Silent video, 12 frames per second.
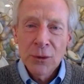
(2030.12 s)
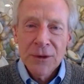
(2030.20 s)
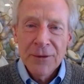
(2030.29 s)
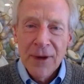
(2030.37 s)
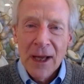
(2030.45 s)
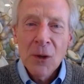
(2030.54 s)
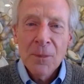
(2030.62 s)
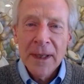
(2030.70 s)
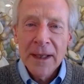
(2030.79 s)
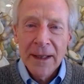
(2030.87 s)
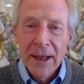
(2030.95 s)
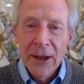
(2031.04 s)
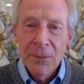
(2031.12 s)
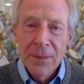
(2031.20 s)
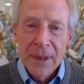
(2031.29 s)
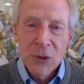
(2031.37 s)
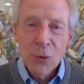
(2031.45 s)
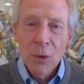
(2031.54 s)
developing a
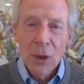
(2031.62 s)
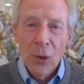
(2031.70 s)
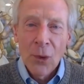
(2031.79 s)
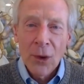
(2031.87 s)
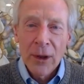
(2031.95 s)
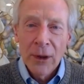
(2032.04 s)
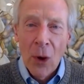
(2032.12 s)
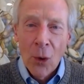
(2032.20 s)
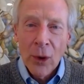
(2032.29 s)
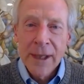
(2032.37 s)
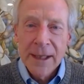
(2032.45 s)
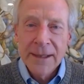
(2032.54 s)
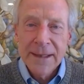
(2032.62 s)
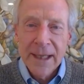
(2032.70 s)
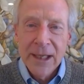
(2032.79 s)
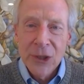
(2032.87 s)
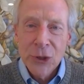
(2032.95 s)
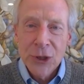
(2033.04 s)
habitual
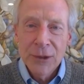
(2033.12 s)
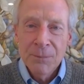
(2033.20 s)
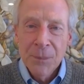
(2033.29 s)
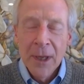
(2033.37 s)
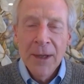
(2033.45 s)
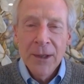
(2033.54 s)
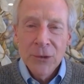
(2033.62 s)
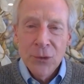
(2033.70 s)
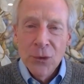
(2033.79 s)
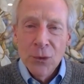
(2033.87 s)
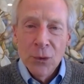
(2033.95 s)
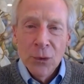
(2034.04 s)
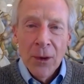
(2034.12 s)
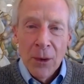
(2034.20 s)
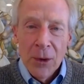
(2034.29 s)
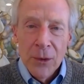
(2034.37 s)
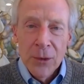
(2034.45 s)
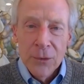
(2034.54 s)
orientation to
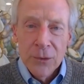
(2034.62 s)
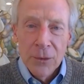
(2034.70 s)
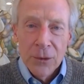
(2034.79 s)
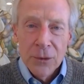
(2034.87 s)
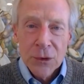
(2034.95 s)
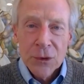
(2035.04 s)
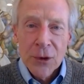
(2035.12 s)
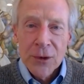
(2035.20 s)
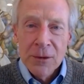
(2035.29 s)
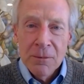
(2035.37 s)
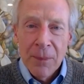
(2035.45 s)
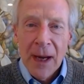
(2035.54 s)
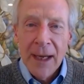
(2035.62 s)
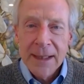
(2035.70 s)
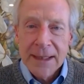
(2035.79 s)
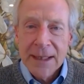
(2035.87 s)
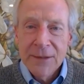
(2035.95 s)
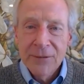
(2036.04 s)
certain
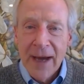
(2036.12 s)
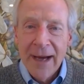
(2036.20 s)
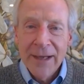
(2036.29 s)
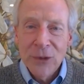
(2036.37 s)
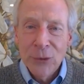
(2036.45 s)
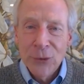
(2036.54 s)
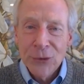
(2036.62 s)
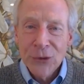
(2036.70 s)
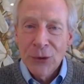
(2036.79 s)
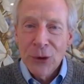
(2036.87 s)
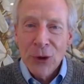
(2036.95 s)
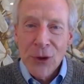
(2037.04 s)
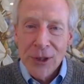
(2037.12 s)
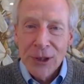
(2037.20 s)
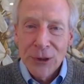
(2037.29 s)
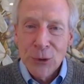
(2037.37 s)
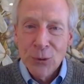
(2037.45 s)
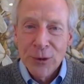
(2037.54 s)
positive values. So
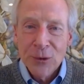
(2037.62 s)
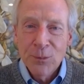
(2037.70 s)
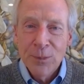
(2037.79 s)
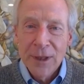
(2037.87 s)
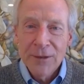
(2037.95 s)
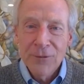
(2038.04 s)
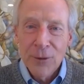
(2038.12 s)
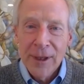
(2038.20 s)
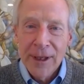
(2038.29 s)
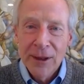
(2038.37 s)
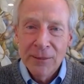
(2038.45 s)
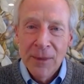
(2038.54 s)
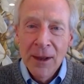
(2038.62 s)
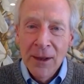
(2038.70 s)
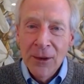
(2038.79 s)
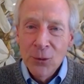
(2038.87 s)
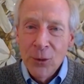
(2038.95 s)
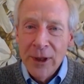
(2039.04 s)
courage was big for him,
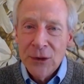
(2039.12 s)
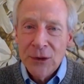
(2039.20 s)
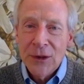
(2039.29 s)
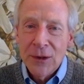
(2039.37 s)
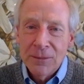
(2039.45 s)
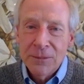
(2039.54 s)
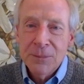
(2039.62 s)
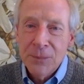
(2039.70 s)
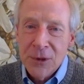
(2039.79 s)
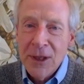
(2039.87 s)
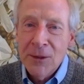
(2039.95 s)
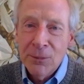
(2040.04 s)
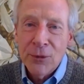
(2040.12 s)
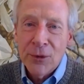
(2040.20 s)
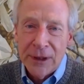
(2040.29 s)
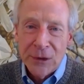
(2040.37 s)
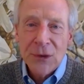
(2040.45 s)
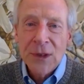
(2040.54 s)
wisdom,
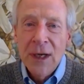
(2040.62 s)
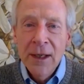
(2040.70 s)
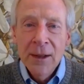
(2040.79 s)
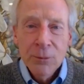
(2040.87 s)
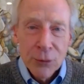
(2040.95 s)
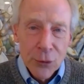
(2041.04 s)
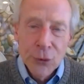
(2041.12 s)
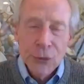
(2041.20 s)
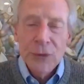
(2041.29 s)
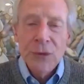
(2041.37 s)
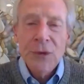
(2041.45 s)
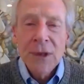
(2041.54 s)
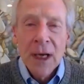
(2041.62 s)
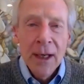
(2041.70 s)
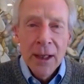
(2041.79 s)
temperance, prudence.